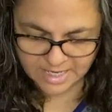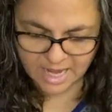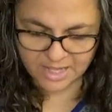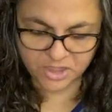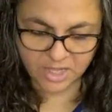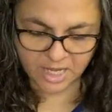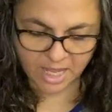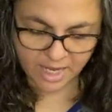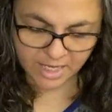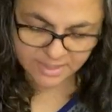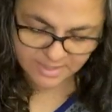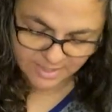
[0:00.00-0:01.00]
I think I
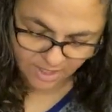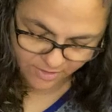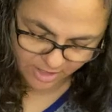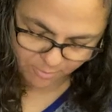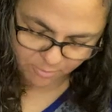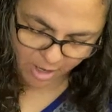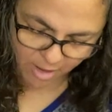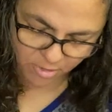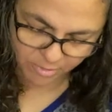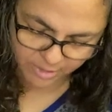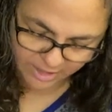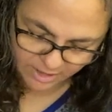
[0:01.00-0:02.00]
can sell them
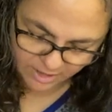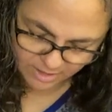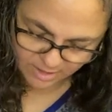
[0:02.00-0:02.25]
probably